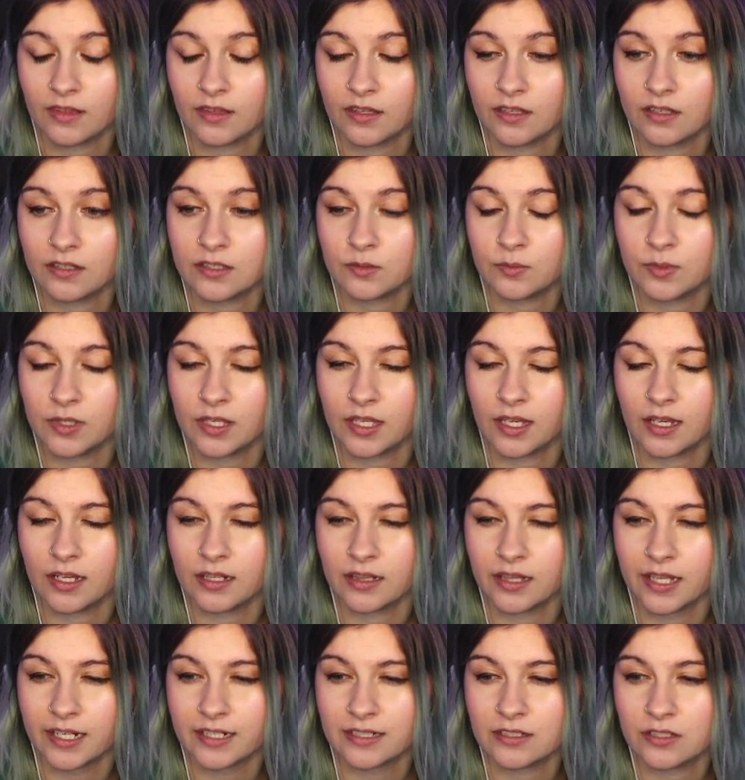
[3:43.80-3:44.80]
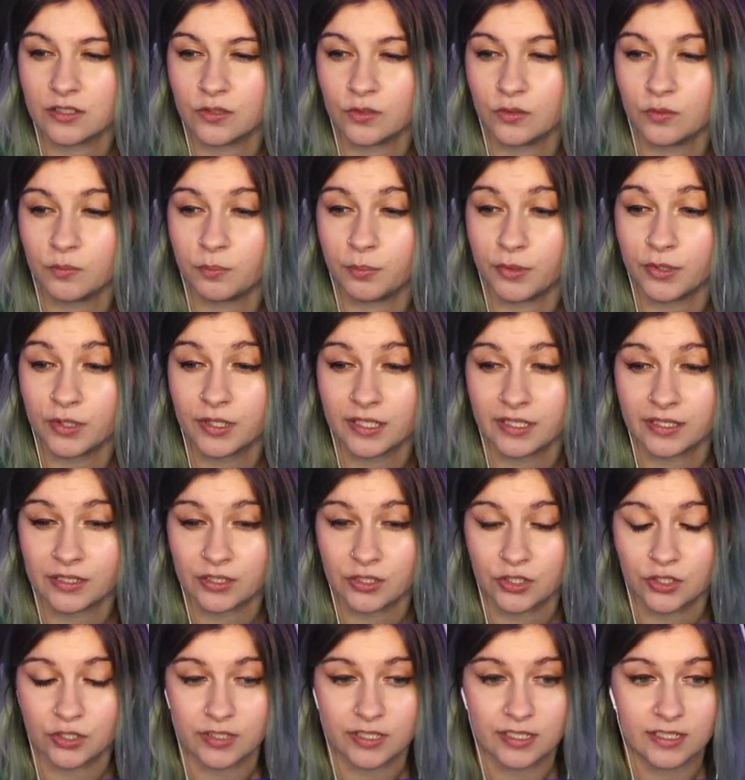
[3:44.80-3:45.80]
We can collect 2 book
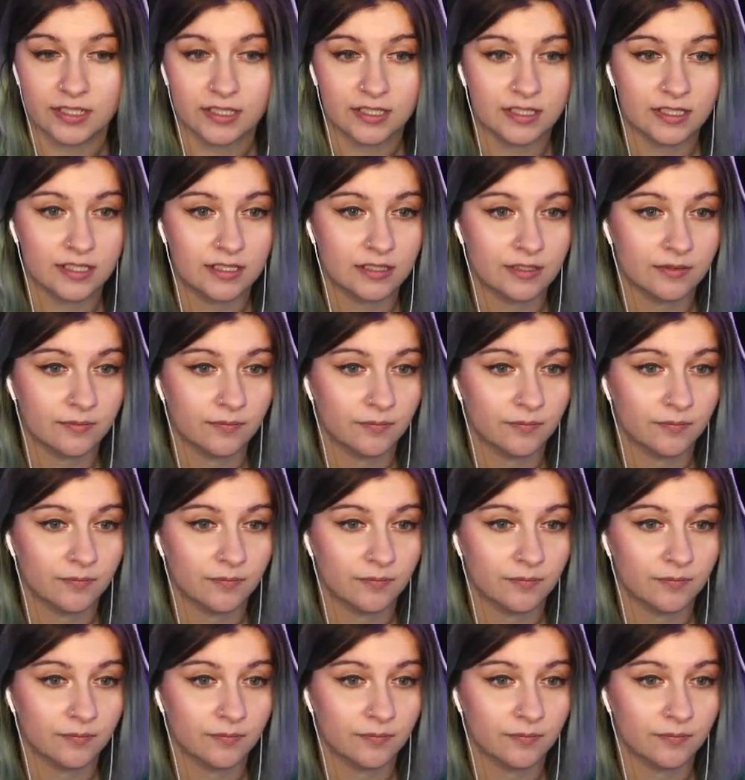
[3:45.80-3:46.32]
entries.